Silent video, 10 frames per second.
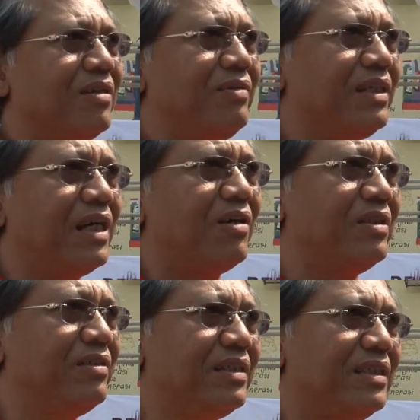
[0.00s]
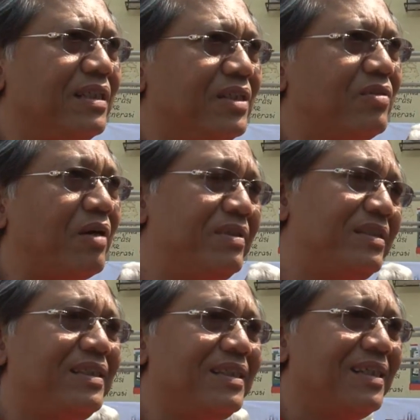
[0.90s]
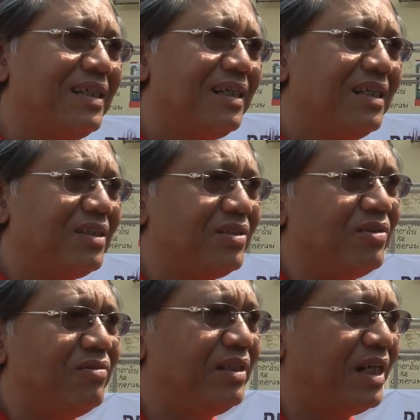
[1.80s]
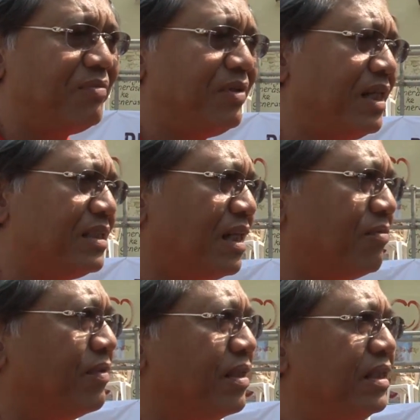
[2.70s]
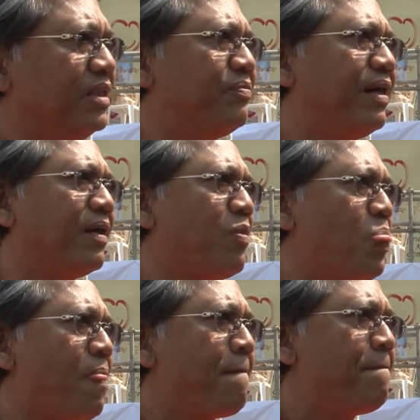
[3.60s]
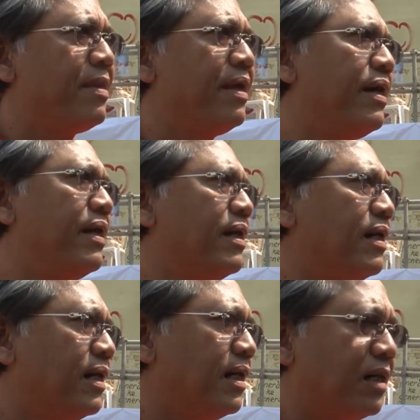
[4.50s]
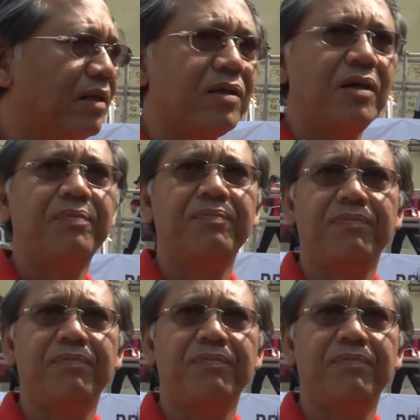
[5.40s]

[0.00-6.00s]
We get our unity through diversity, so we have to accept this fact. And uh, a lot of